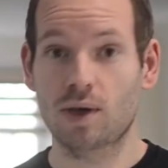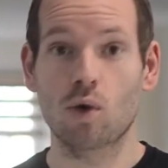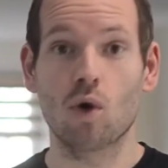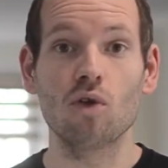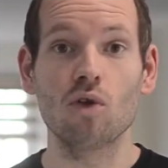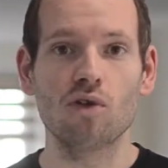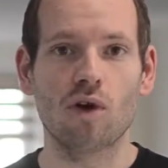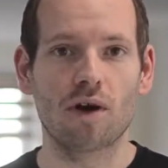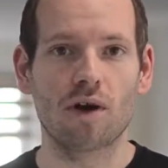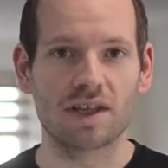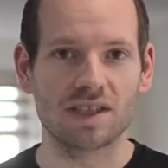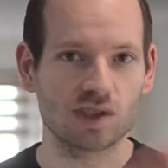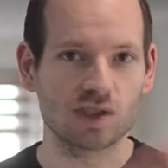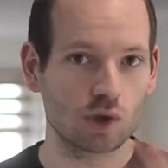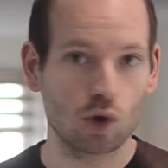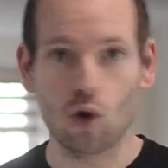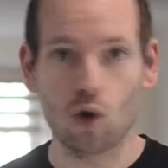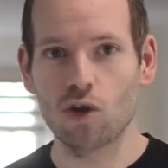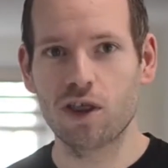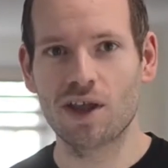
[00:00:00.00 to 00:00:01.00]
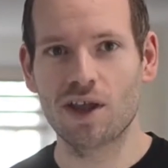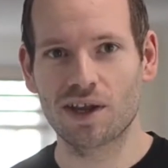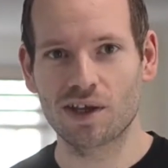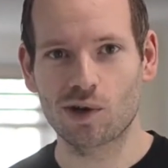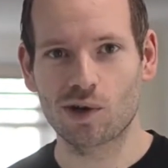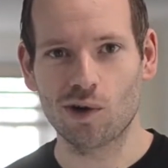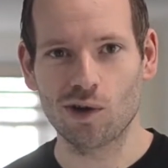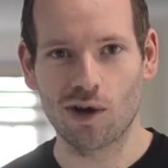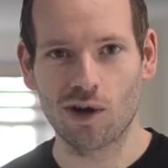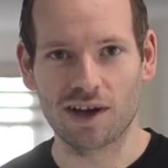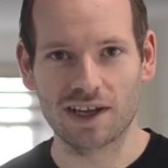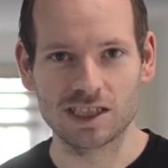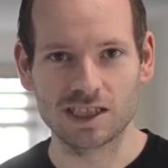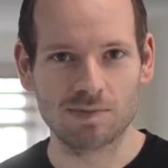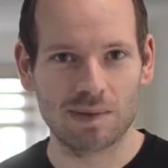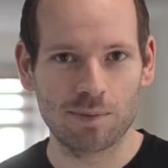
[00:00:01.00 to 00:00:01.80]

cold audience, cold and cold audience,